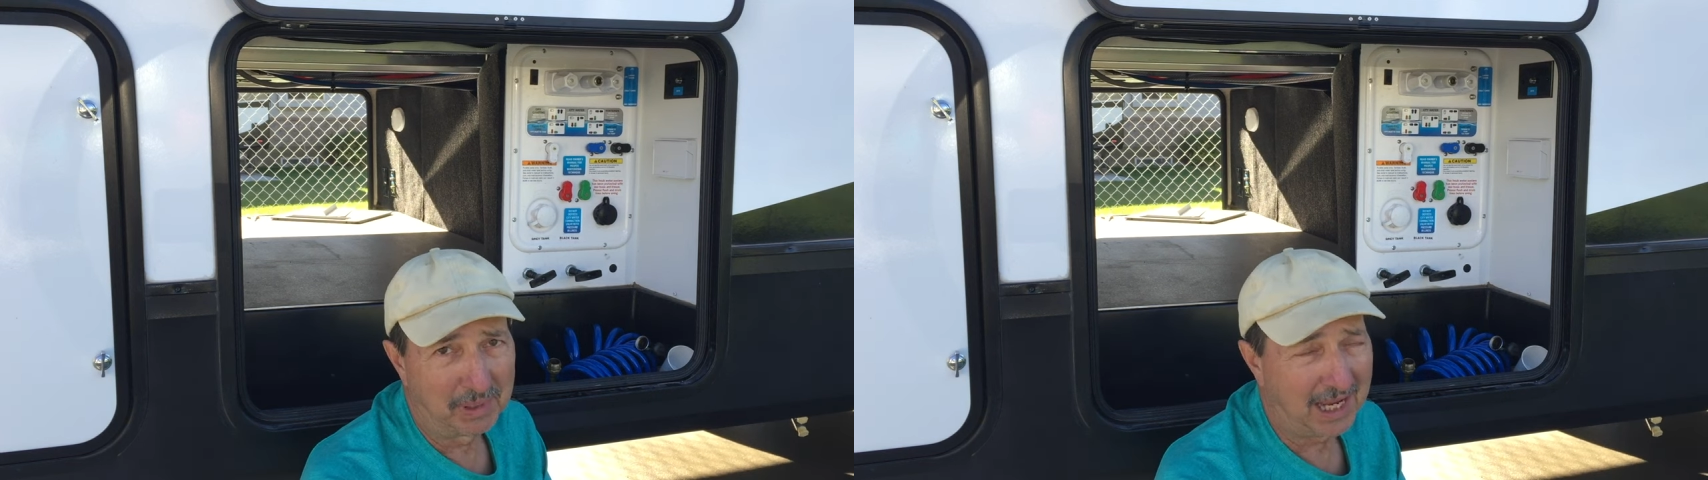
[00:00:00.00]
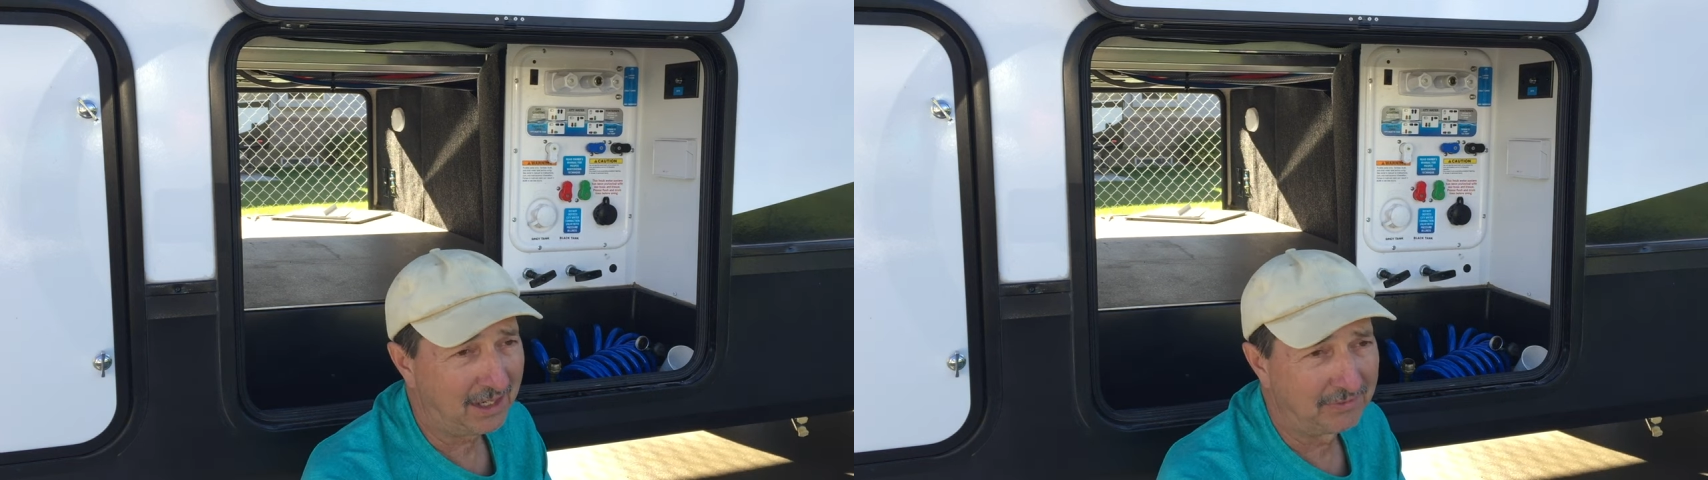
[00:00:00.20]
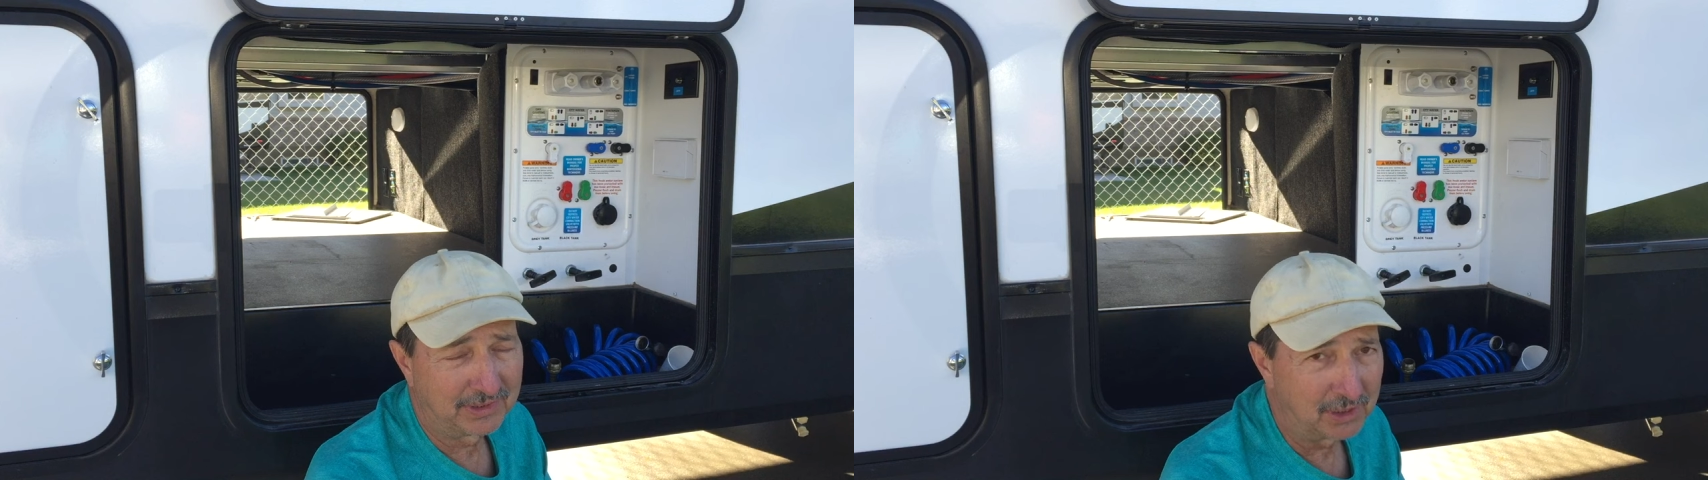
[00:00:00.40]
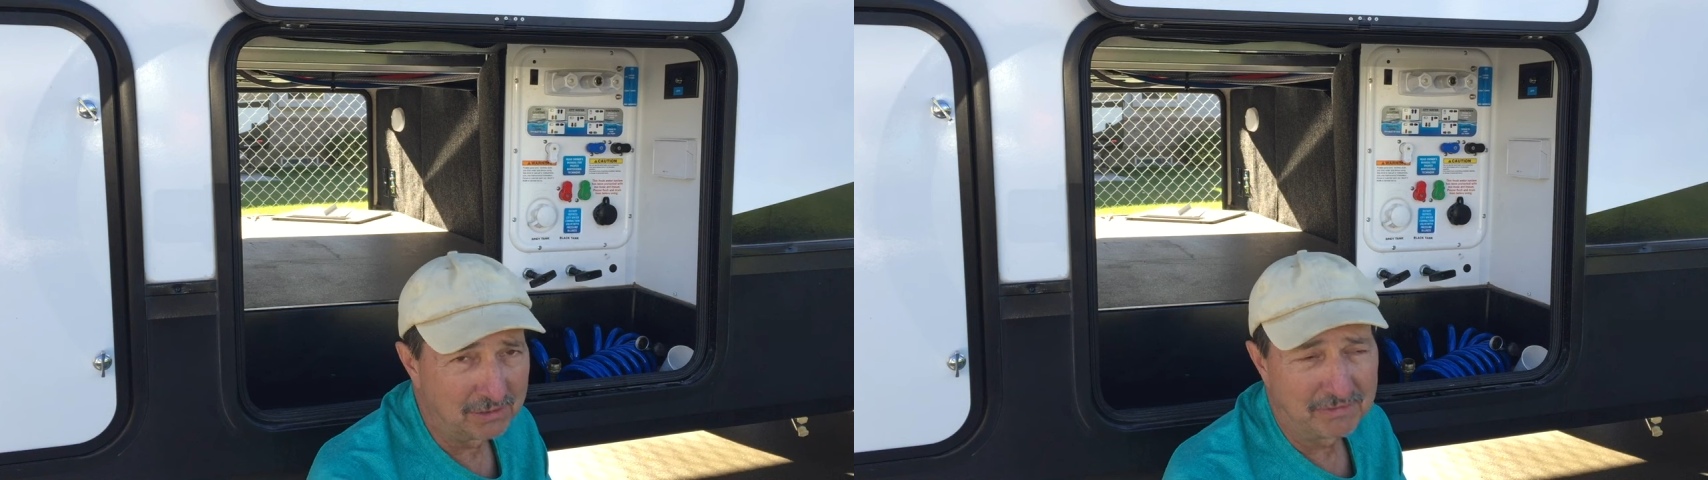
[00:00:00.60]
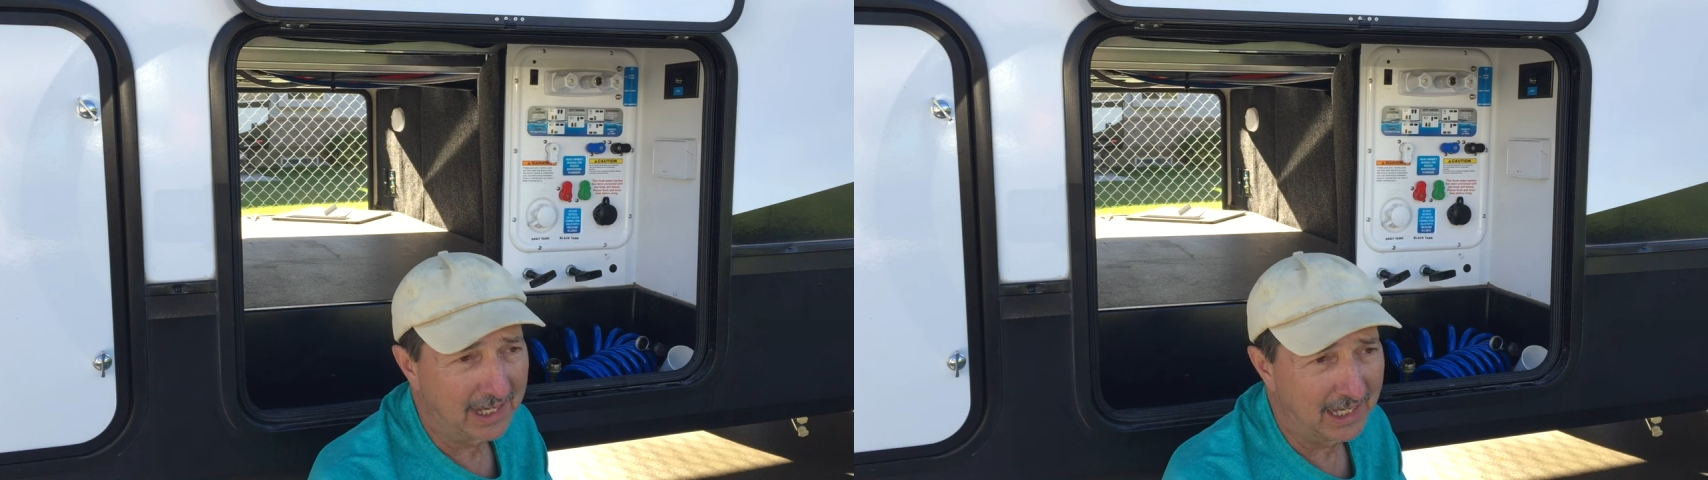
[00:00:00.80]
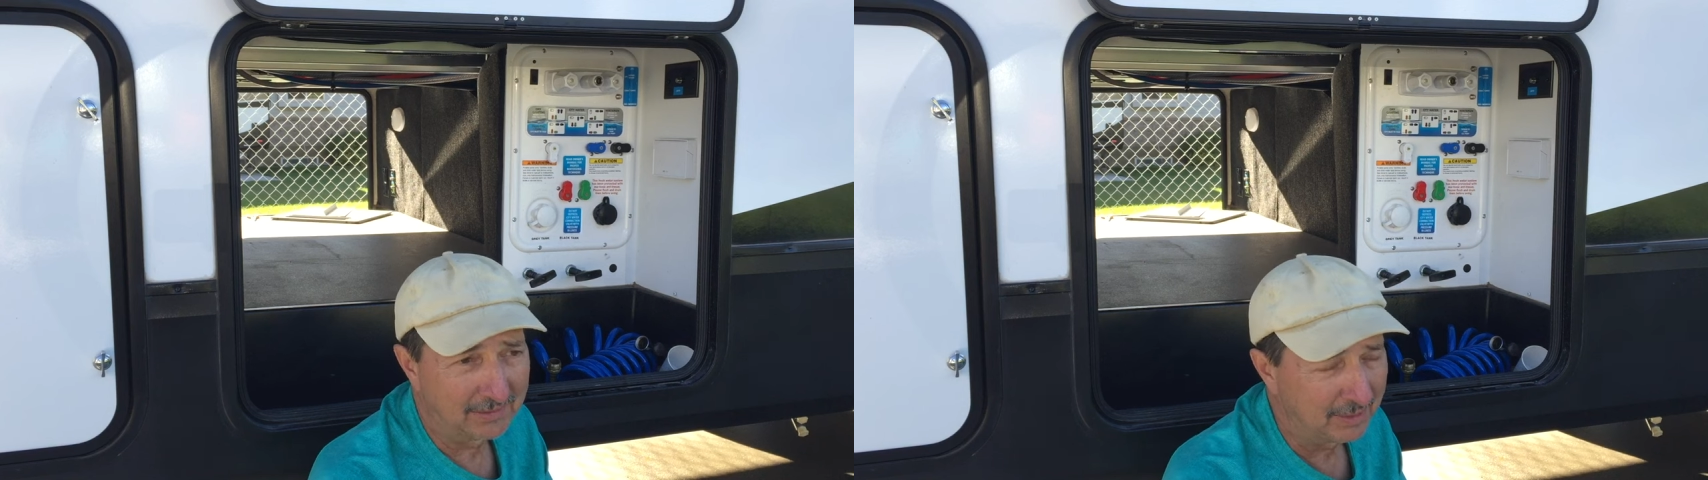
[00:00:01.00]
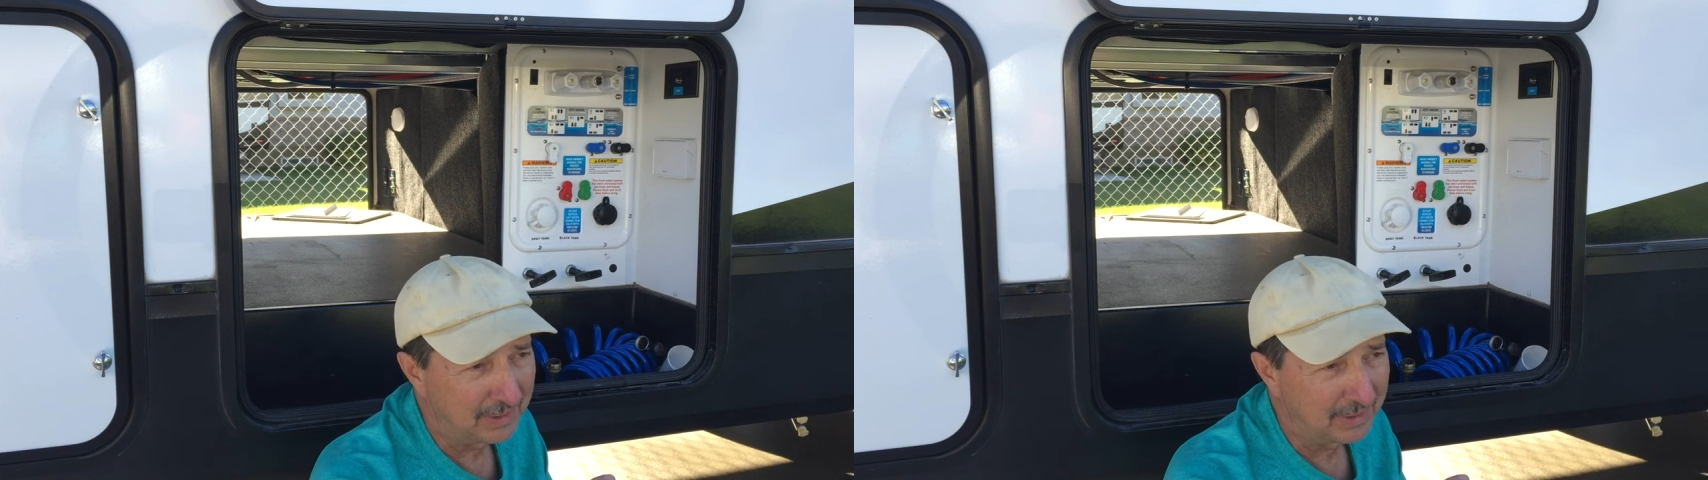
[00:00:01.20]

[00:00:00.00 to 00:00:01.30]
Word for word: backflow valve.